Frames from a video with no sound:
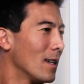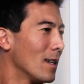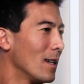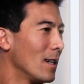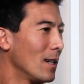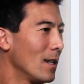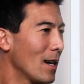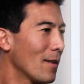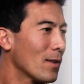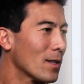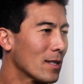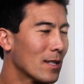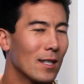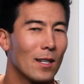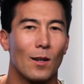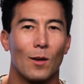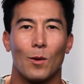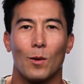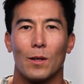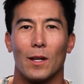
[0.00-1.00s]
you never see
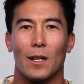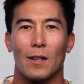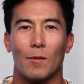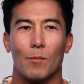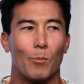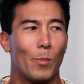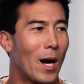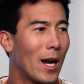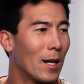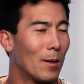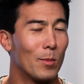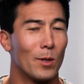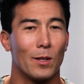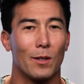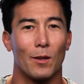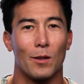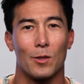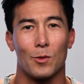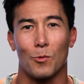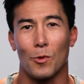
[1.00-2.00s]
a whole lot of
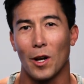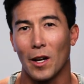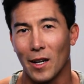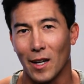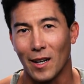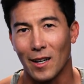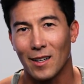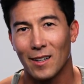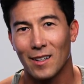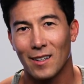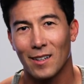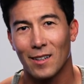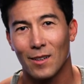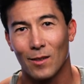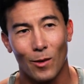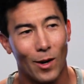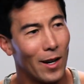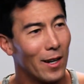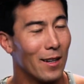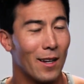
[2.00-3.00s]
bodybuilders running,
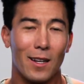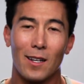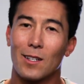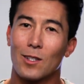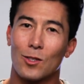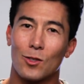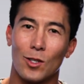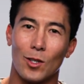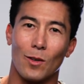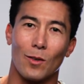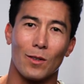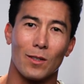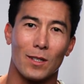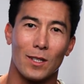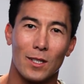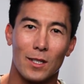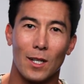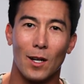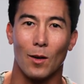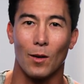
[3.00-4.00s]
right? And it's true,
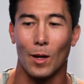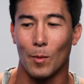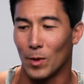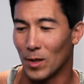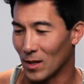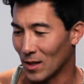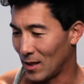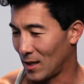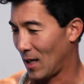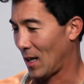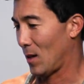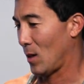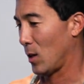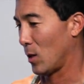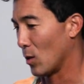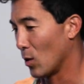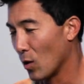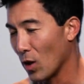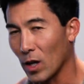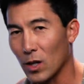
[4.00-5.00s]
you don't. I mean, their
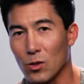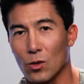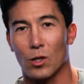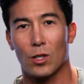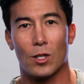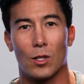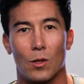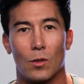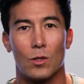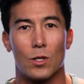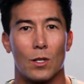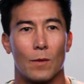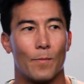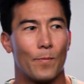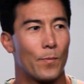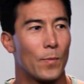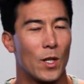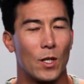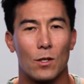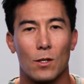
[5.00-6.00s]
legs are huge and
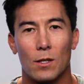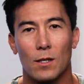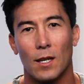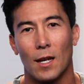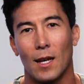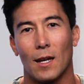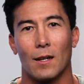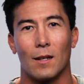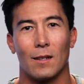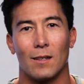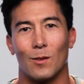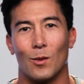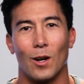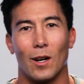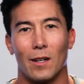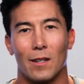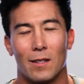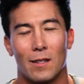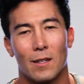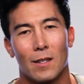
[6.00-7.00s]
you just can't
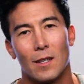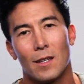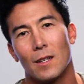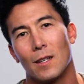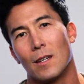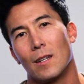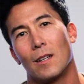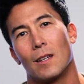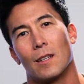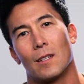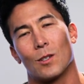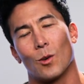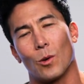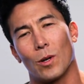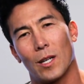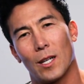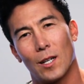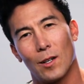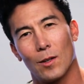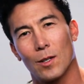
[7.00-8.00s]
run. So
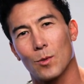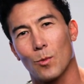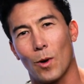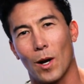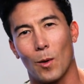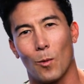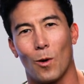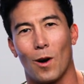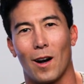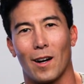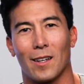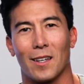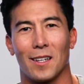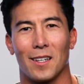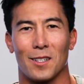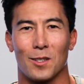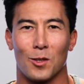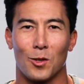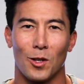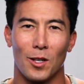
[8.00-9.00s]
here's why walking
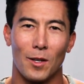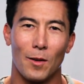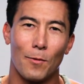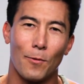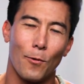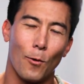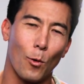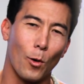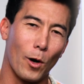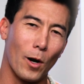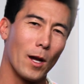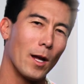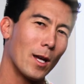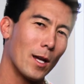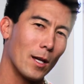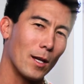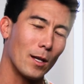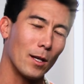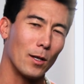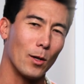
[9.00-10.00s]
is good for
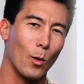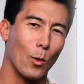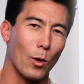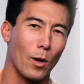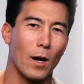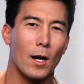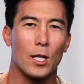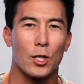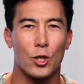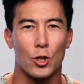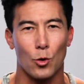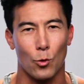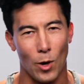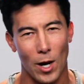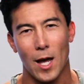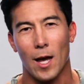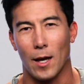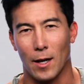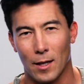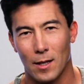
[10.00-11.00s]
your
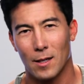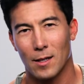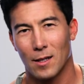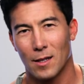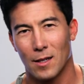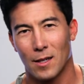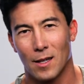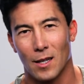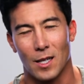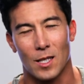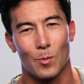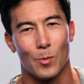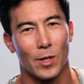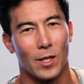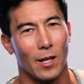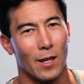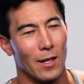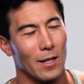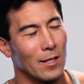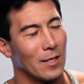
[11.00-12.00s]
shred, is
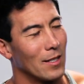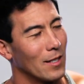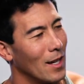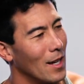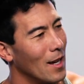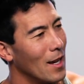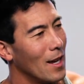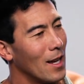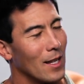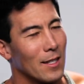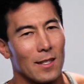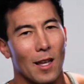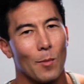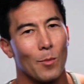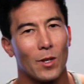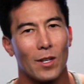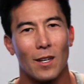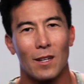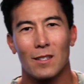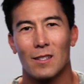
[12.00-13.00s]
because it's not
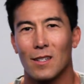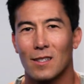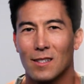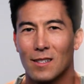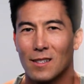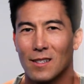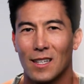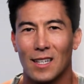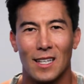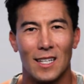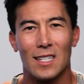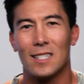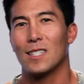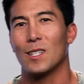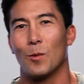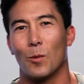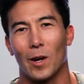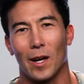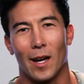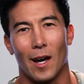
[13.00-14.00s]
because it's the
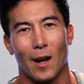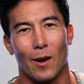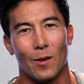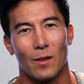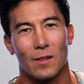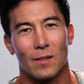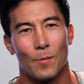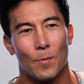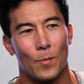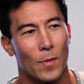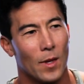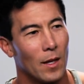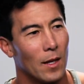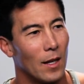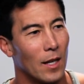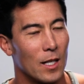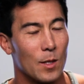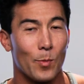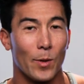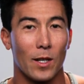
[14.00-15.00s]
easy way out.
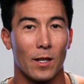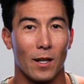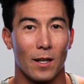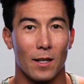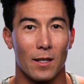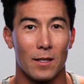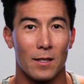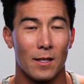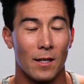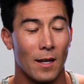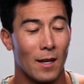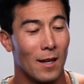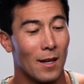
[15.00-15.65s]
It's because